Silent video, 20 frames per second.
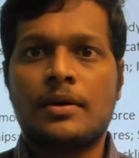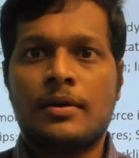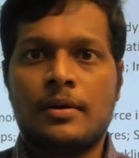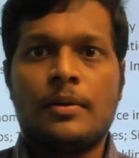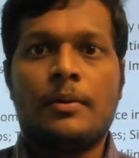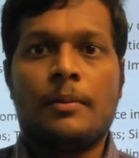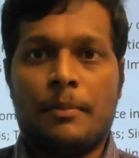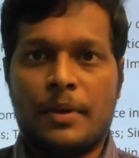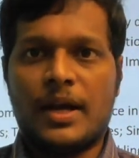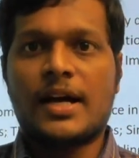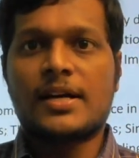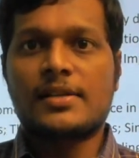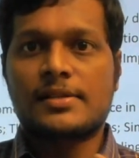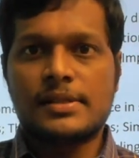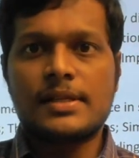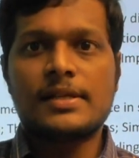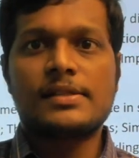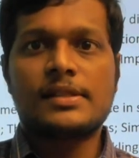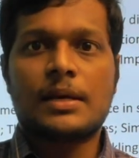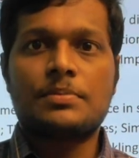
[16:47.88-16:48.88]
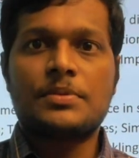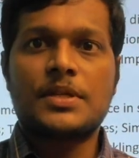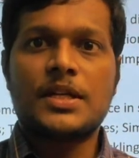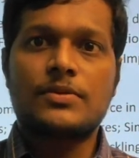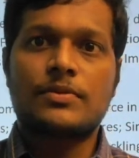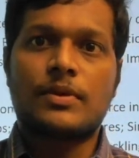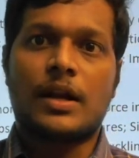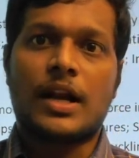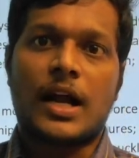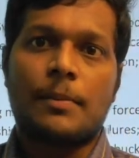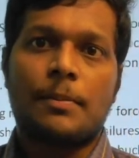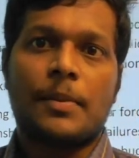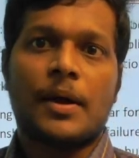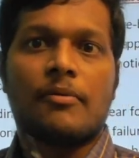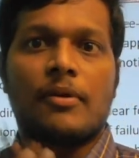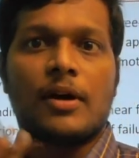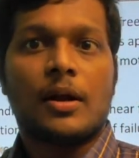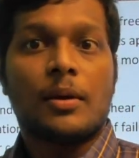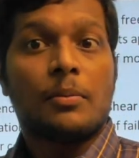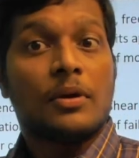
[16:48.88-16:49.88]
because these subjects will not be
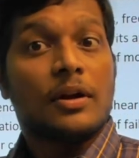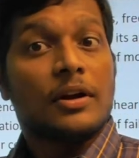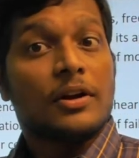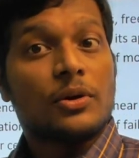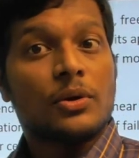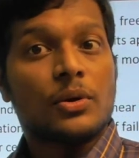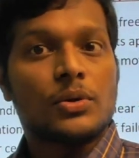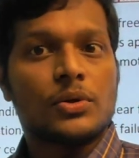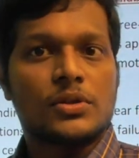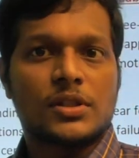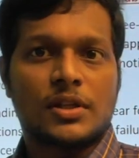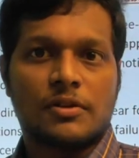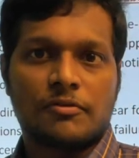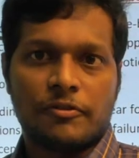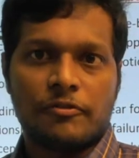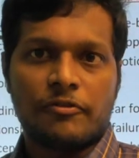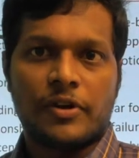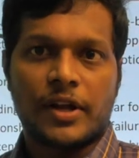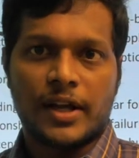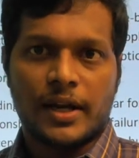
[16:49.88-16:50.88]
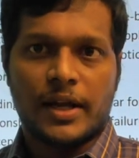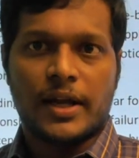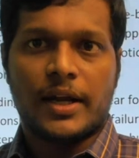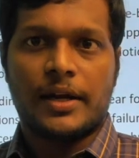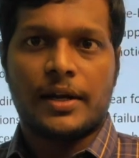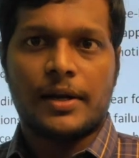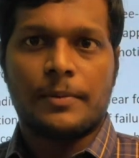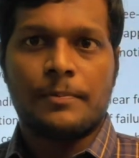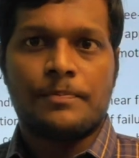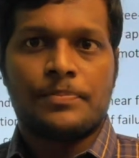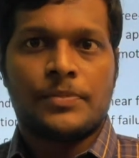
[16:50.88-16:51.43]
available in 2015 gate.